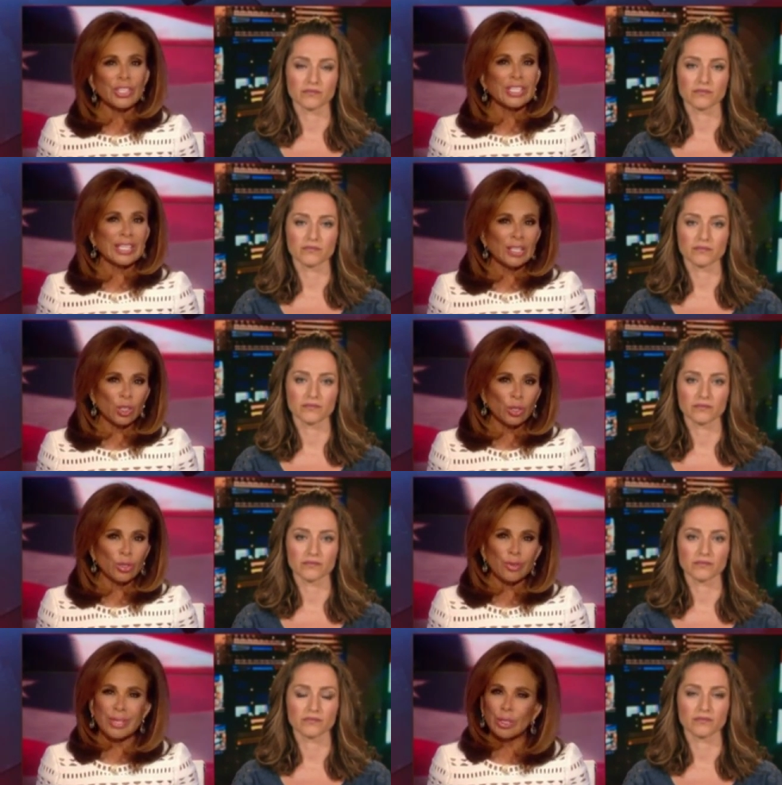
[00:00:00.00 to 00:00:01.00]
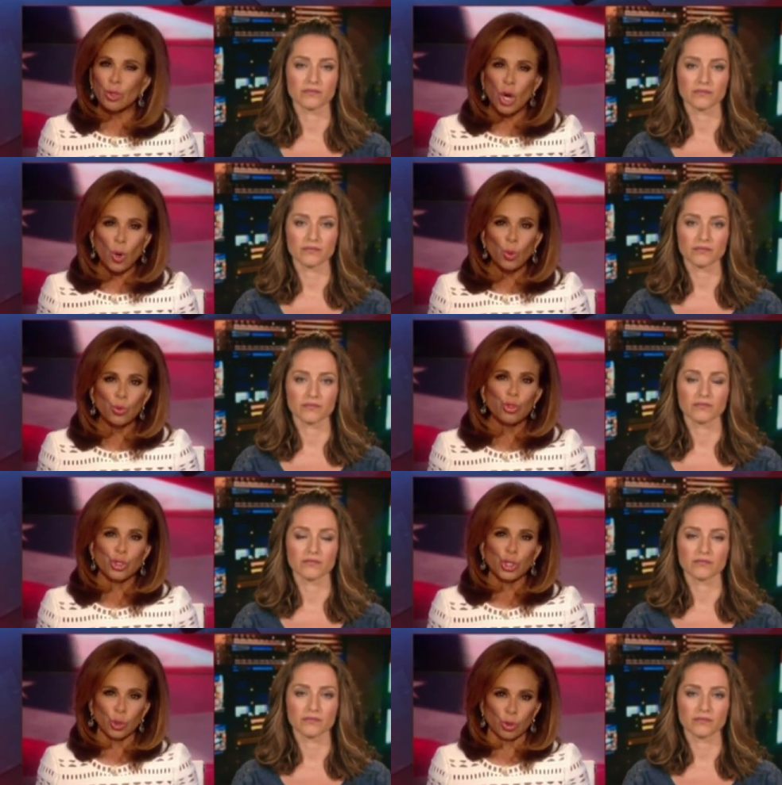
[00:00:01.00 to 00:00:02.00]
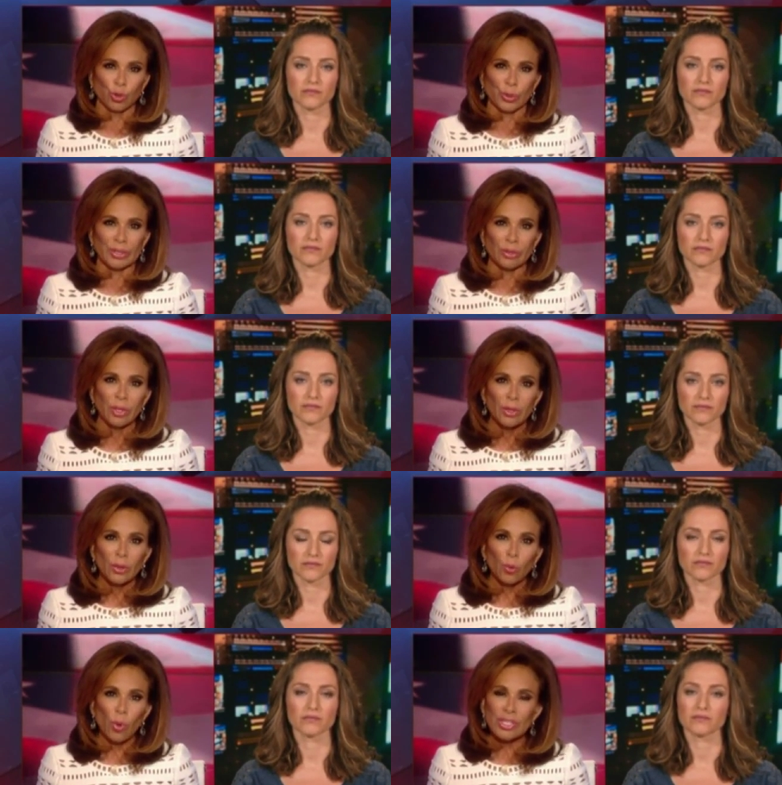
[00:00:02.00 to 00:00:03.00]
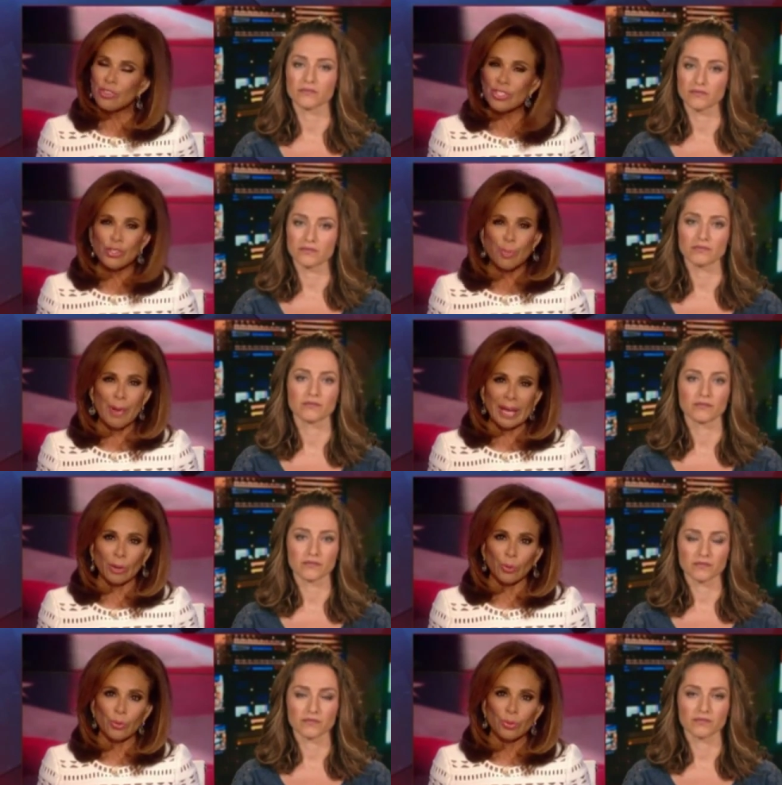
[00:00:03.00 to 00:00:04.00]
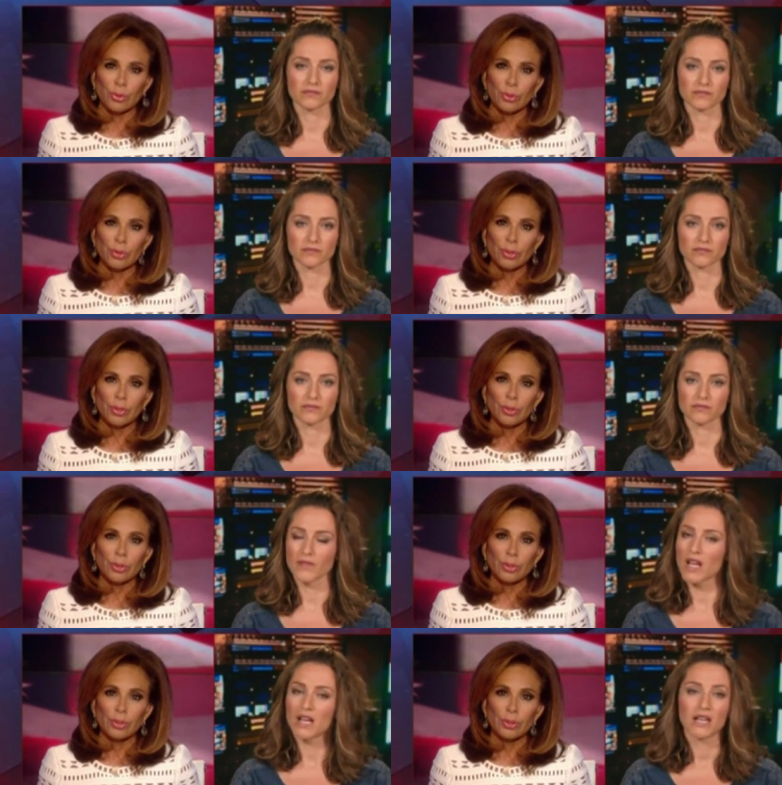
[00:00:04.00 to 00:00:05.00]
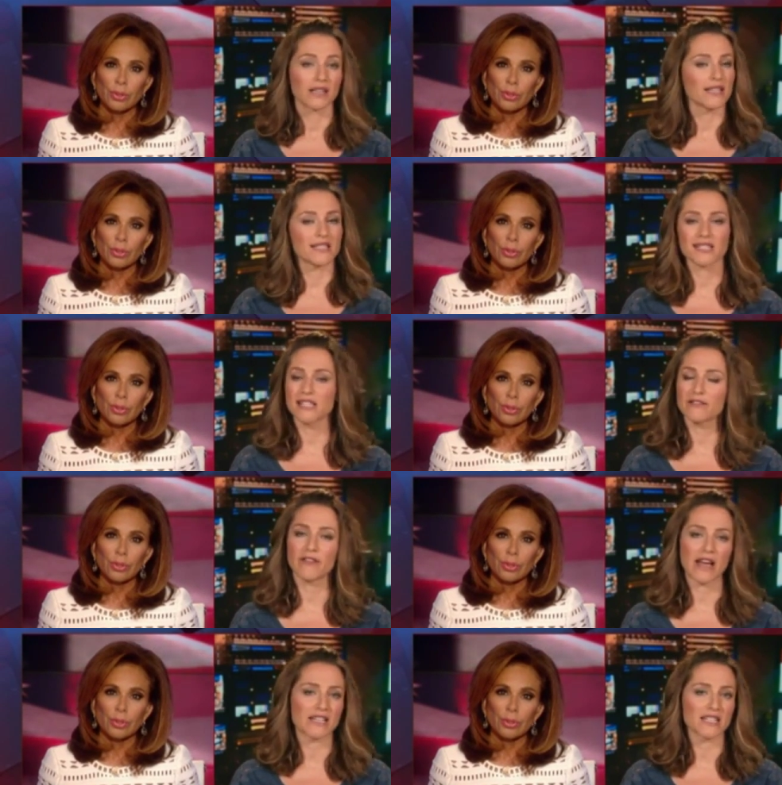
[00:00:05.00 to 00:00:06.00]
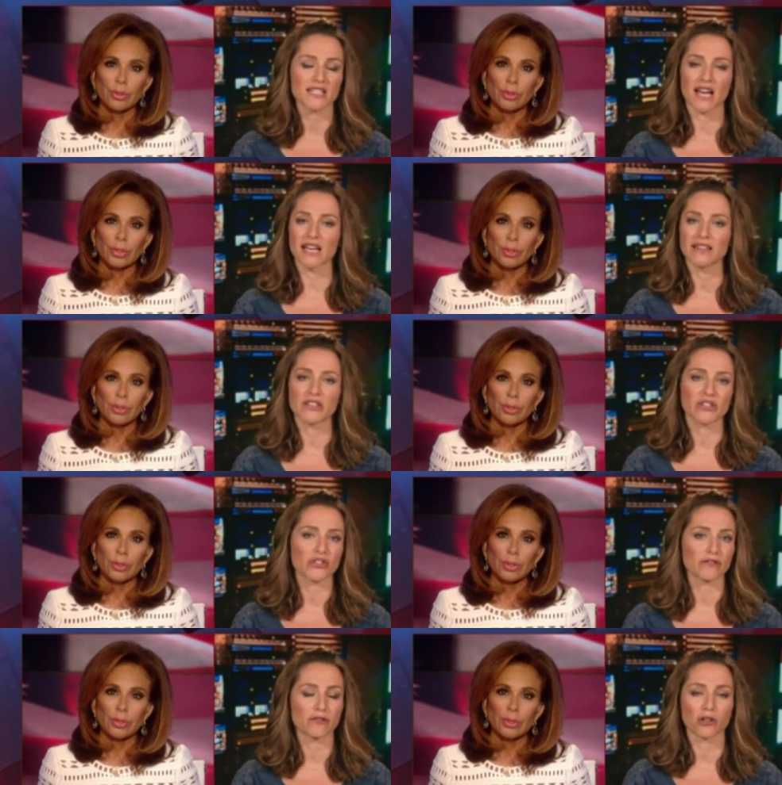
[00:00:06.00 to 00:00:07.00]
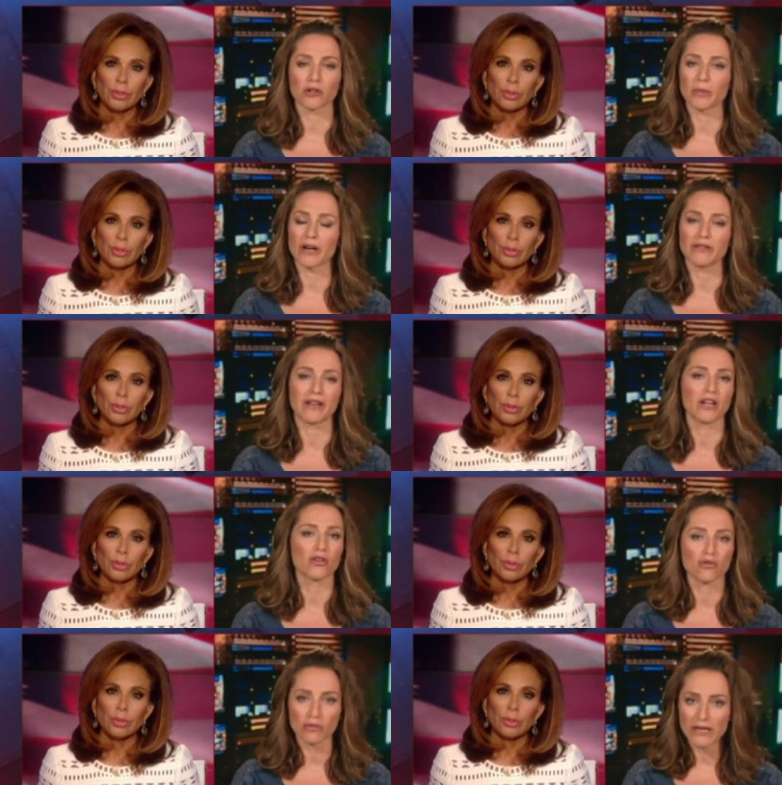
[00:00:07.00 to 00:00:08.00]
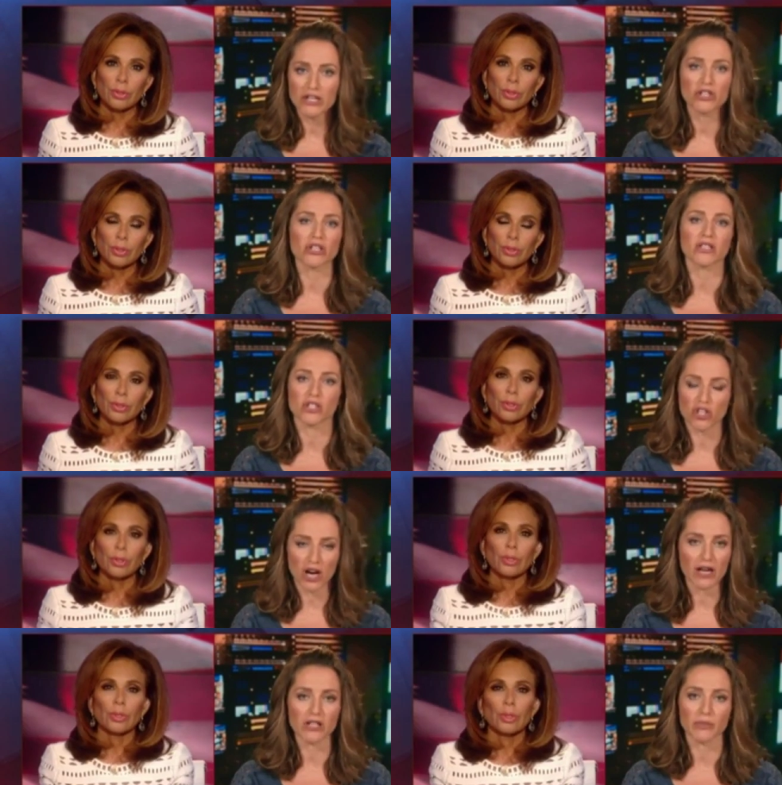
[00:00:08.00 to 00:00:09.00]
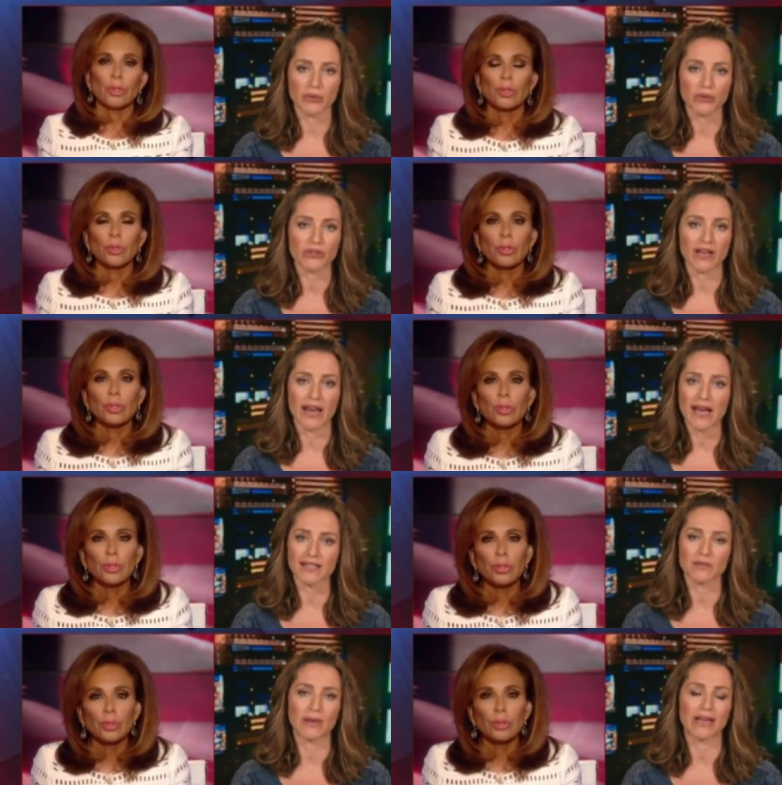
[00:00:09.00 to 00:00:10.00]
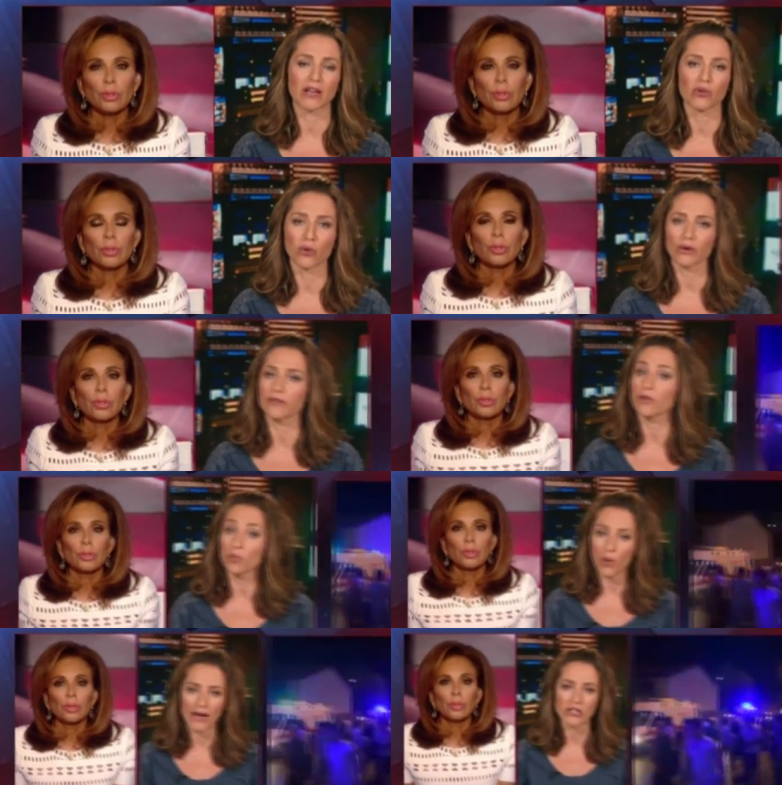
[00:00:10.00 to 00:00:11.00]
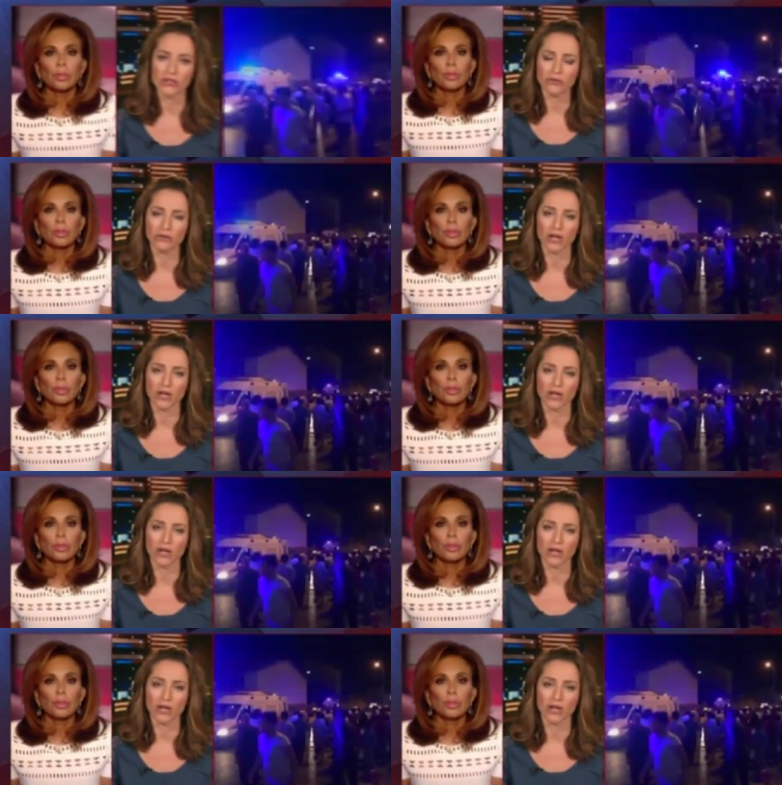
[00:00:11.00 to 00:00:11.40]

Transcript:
Speaker 1: to kill their own children. What is this about? This is
Speaker 2: infanticide. This is a form of egregious child abuse that has been ignored for way too